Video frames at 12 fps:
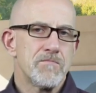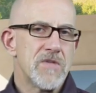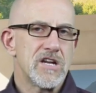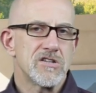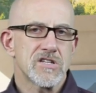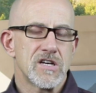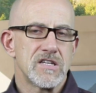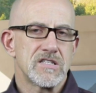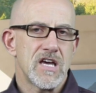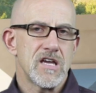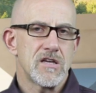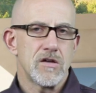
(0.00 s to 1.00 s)
that it's going to
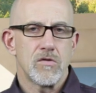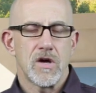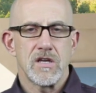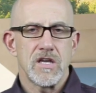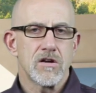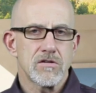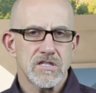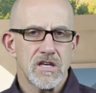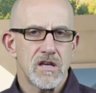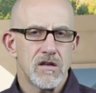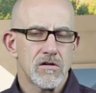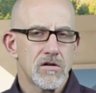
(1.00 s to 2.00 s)
take you a year to
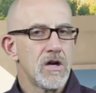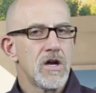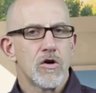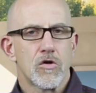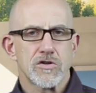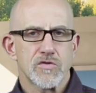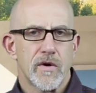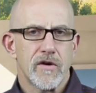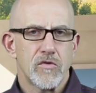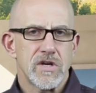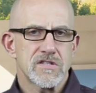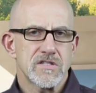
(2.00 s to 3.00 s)
heal or
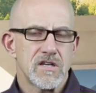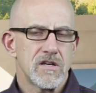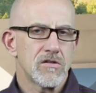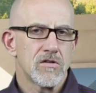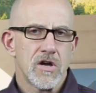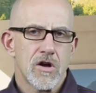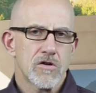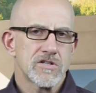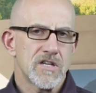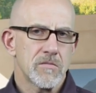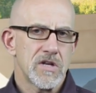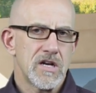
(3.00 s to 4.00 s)
12 weeks to heal or
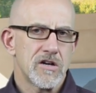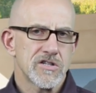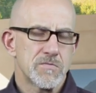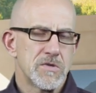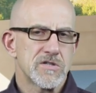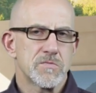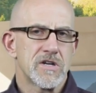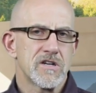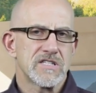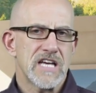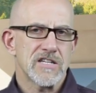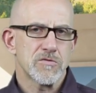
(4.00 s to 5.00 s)
something else, just
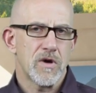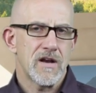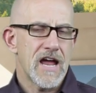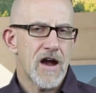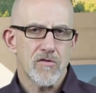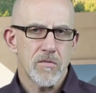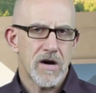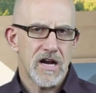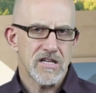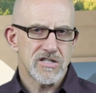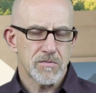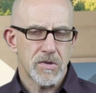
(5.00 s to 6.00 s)
because that's what
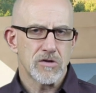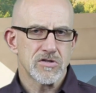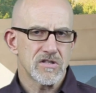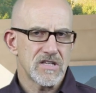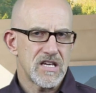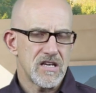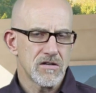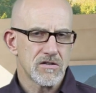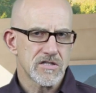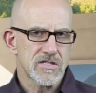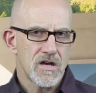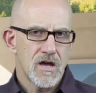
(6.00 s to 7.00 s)
everybody supposedly
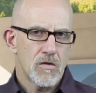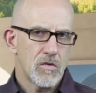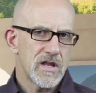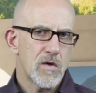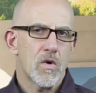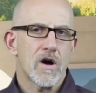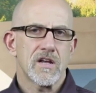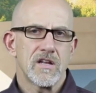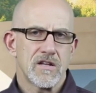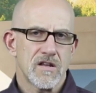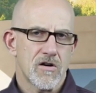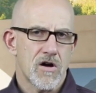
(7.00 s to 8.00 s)
heals when they walk
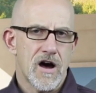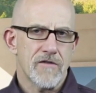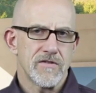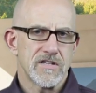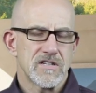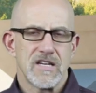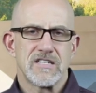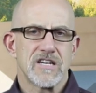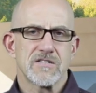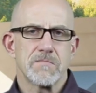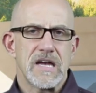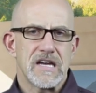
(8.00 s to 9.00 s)
into their office. It
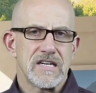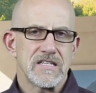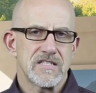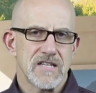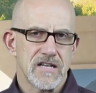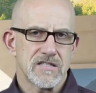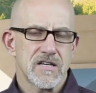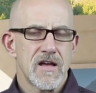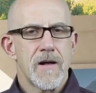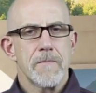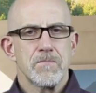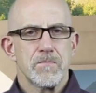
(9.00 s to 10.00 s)
doesn't make any sense.
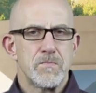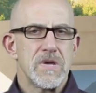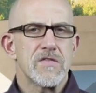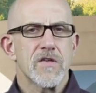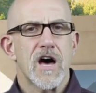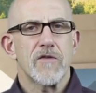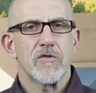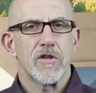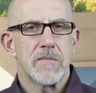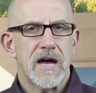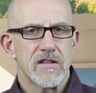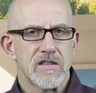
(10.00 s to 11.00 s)
Be
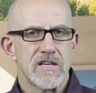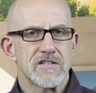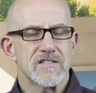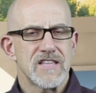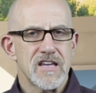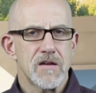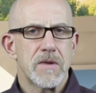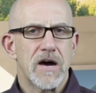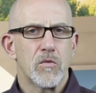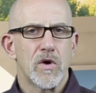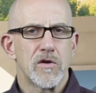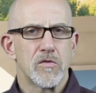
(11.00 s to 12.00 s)
thoughtful about this. Think
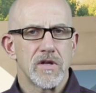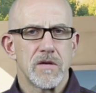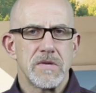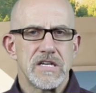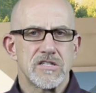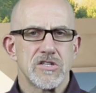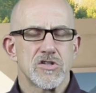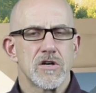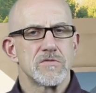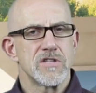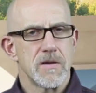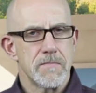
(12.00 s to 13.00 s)
about what it really means in
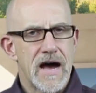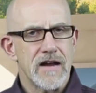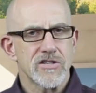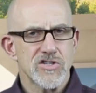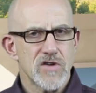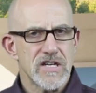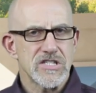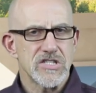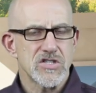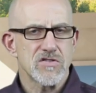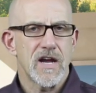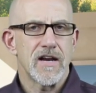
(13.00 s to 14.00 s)
terms of the amount of stress
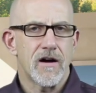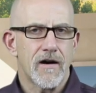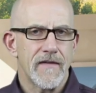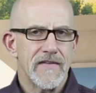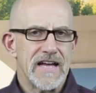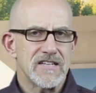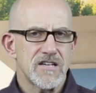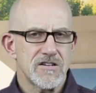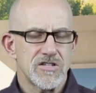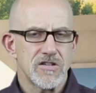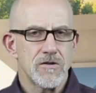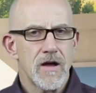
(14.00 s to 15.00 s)
and strain on that
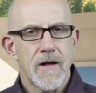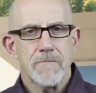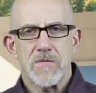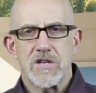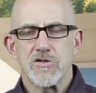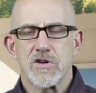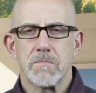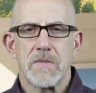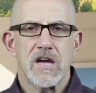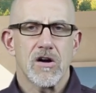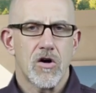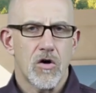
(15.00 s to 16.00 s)
tissue, and you can
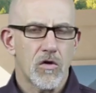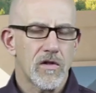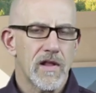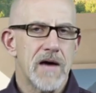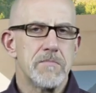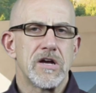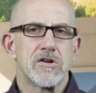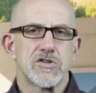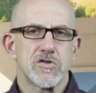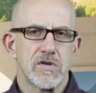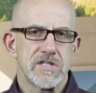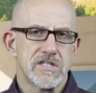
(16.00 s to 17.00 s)
make a whole lot better
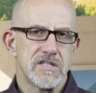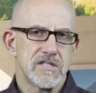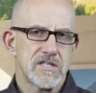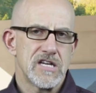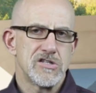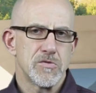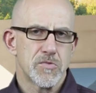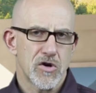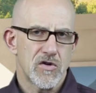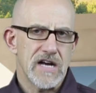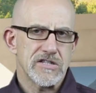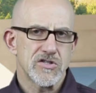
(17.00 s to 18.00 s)
choices as you
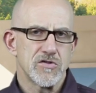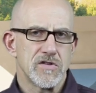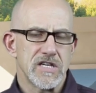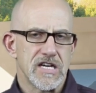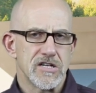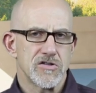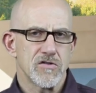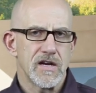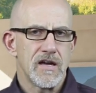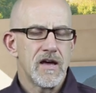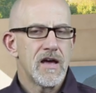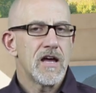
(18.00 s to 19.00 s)
progress through the injury.
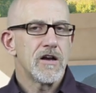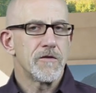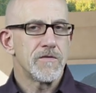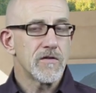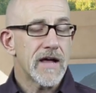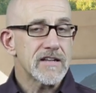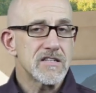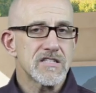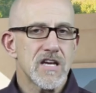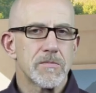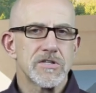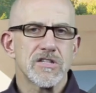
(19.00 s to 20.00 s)
Now, if you like this
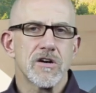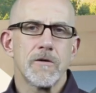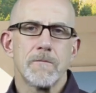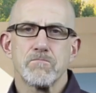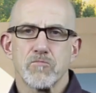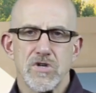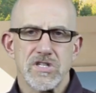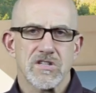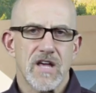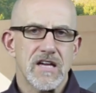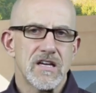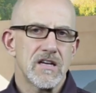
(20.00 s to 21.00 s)
episode, please
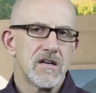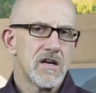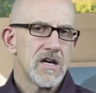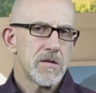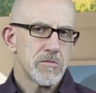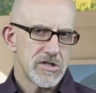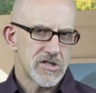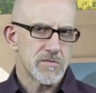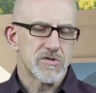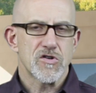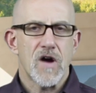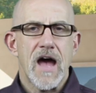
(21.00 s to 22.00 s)
like it, please
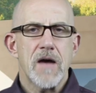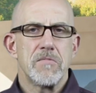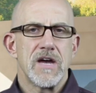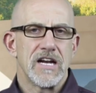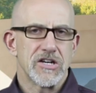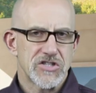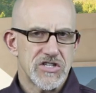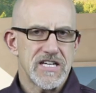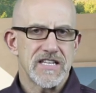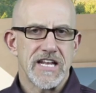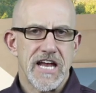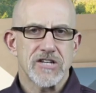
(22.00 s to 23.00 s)
subscribe, and I'll see you
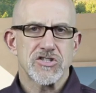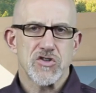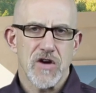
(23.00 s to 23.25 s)
in the next